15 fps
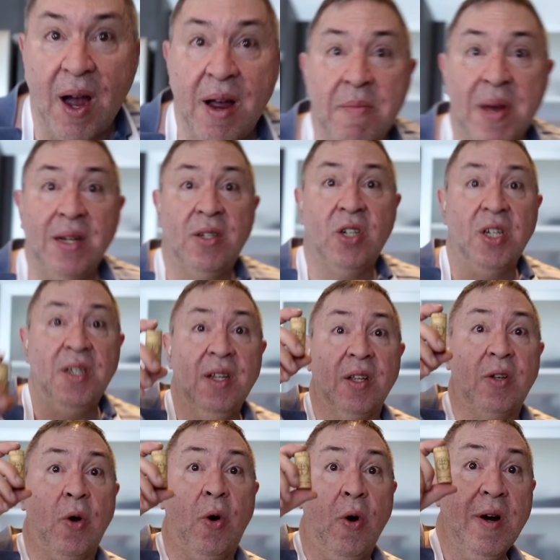I mentioned the
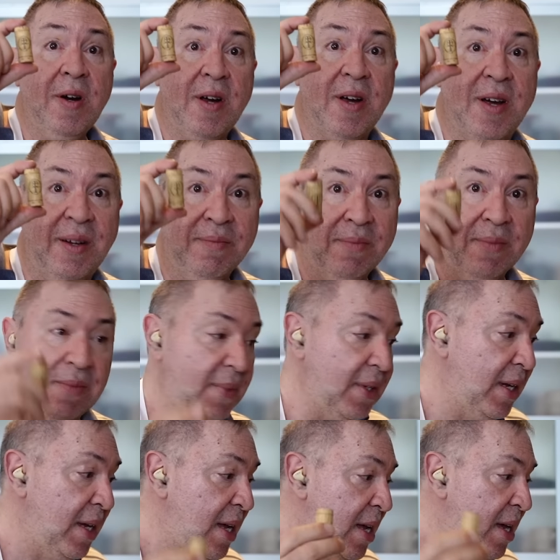cork.
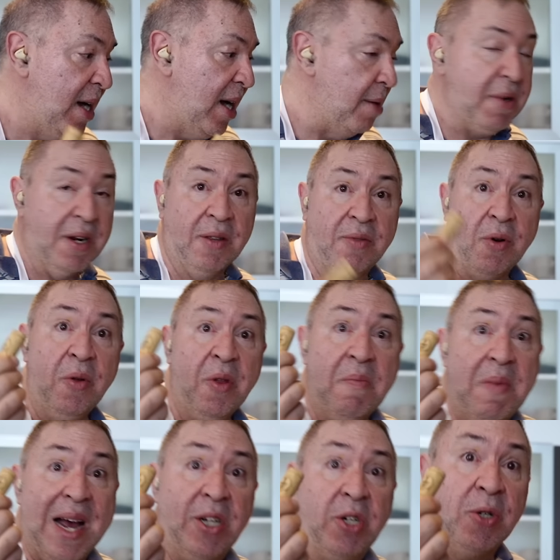I'm gonna throw the
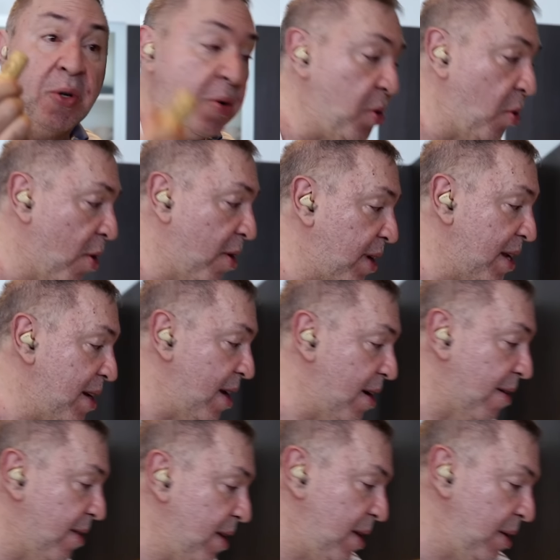magical cork in
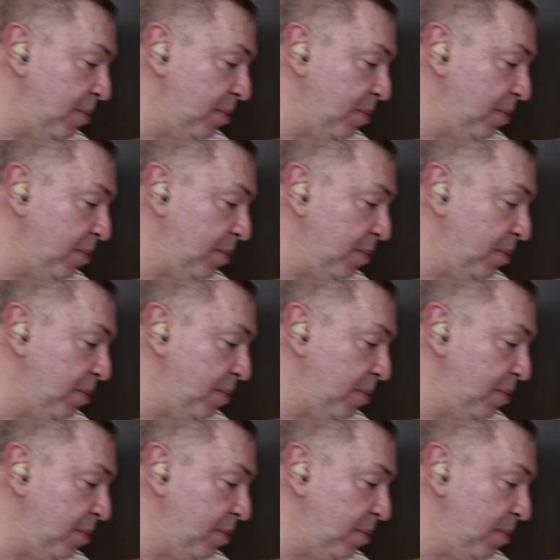there.